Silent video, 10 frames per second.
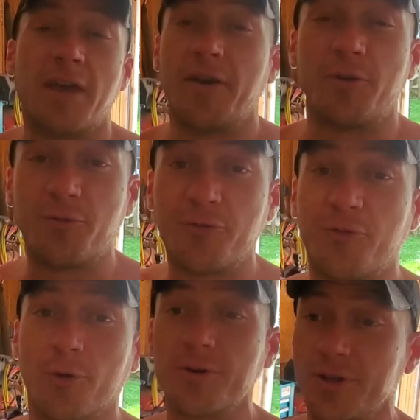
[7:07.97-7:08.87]
I've had
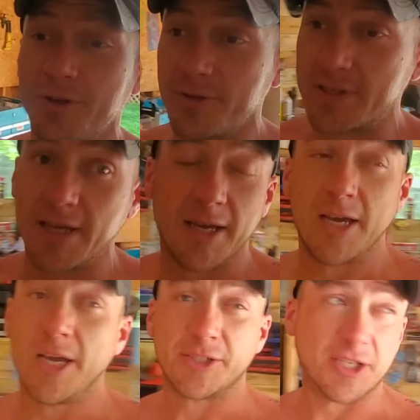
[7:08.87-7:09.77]
4 dudes
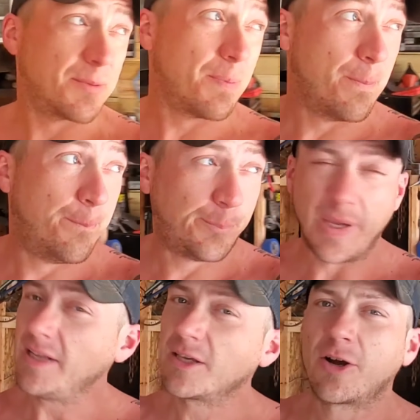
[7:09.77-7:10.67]
just
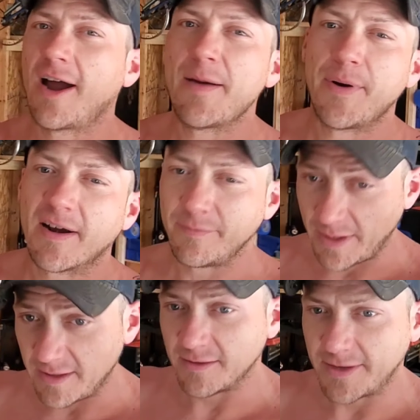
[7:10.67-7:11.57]
beat the crap out of me